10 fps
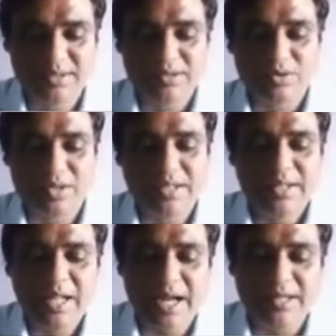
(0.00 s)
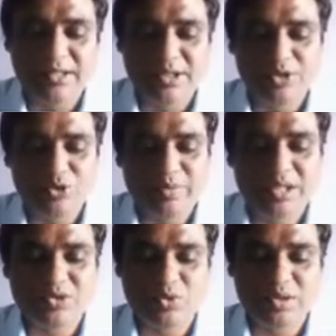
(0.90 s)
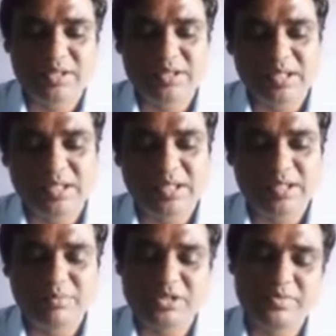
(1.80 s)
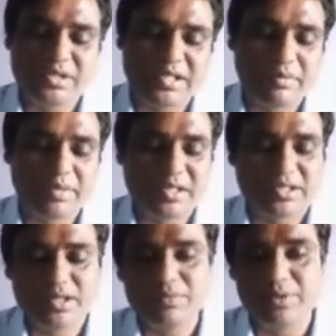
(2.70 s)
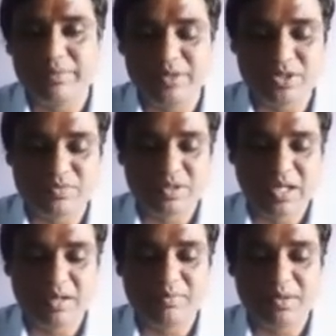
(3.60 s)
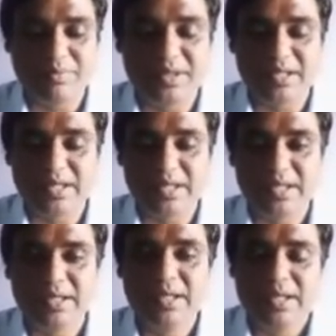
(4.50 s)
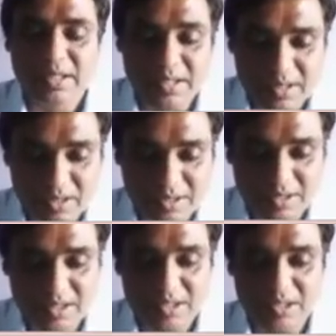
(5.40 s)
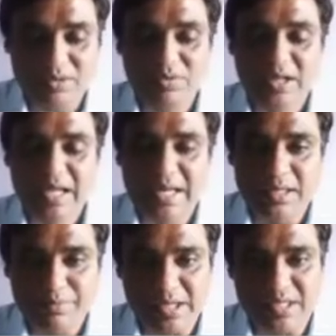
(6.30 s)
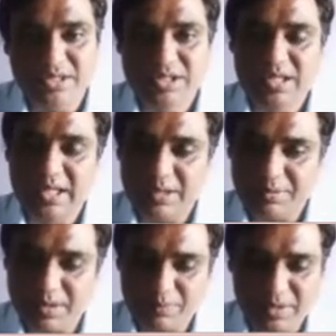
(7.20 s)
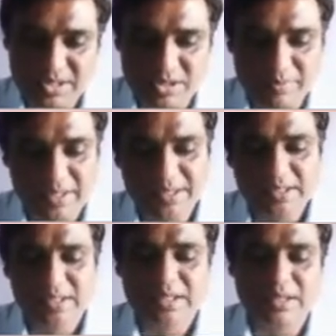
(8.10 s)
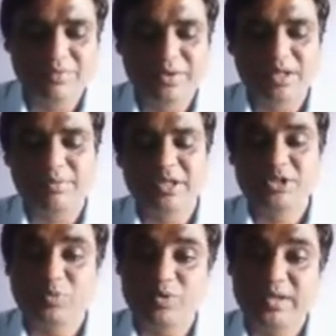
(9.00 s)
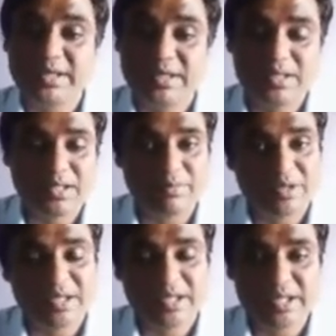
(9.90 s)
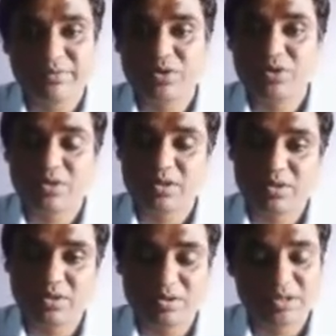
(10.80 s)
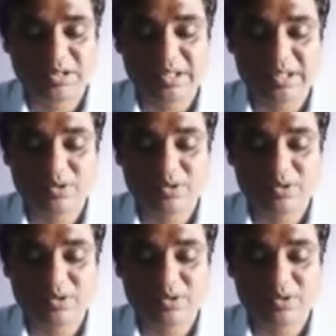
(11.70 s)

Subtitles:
Okay, and the new branch voltage and current must be same as the previous one. I am repeating again, in a linear network, any branch can be replaced by different branch, provided the remaining network or the circuit